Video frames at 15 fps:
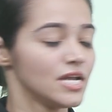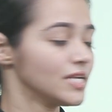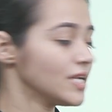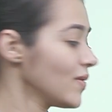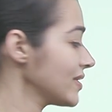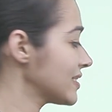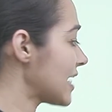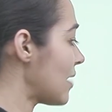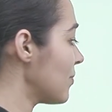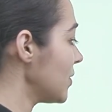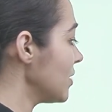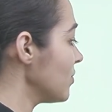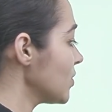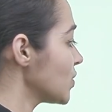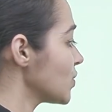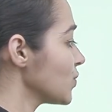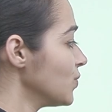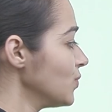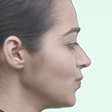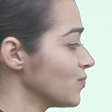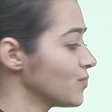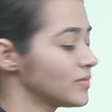Now example number
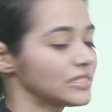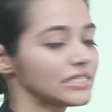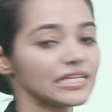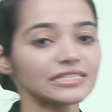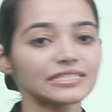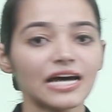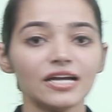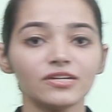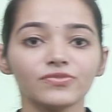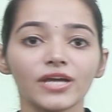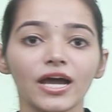2 says that we